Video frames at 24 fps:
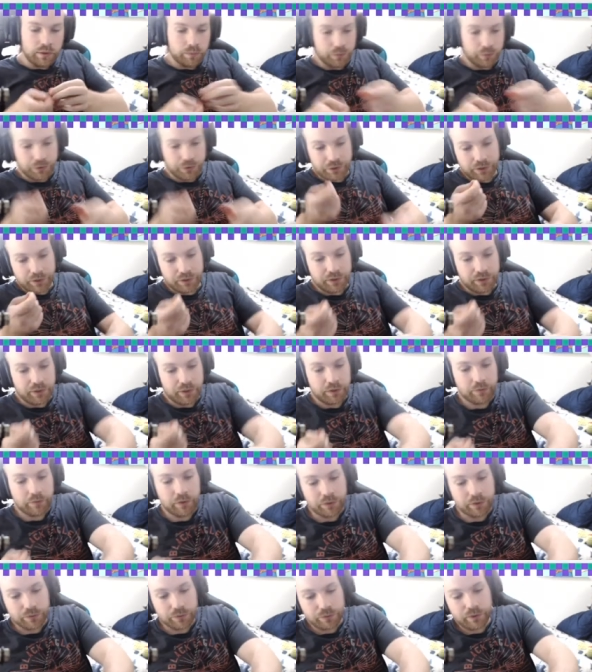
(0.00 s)
We check the end
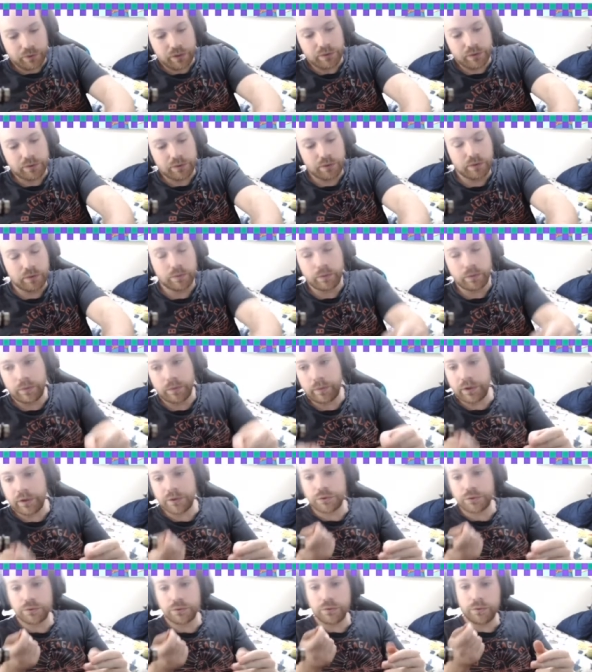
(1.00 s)
of our thread, we
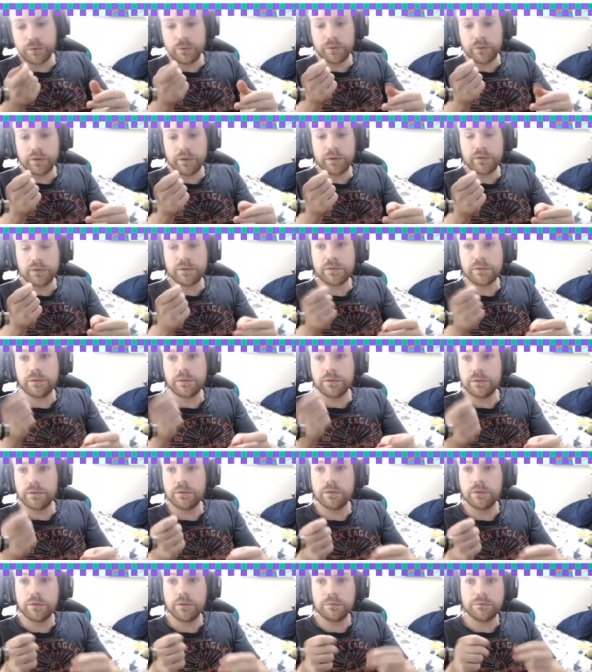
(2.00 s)
make sure that it's
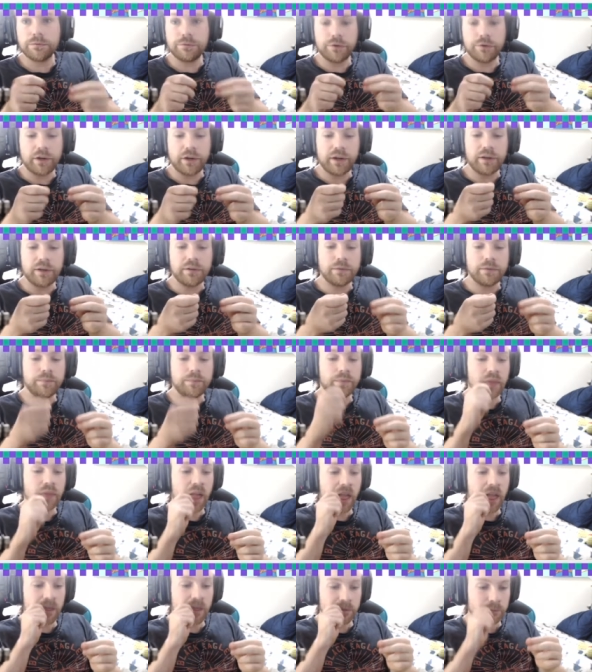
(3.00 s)
not frayed.
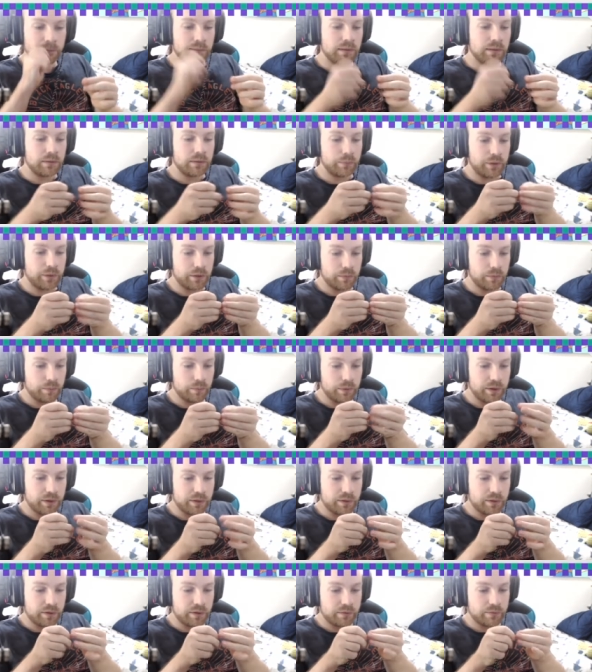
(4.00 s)
We can
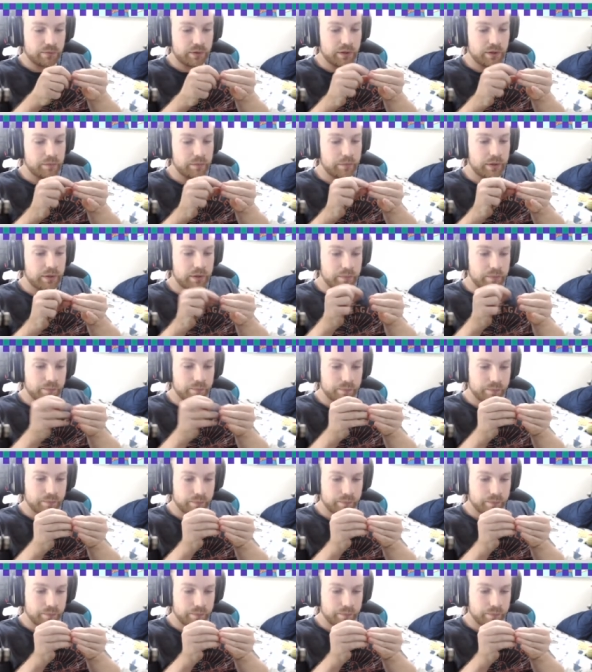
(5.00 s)
wet it if need be.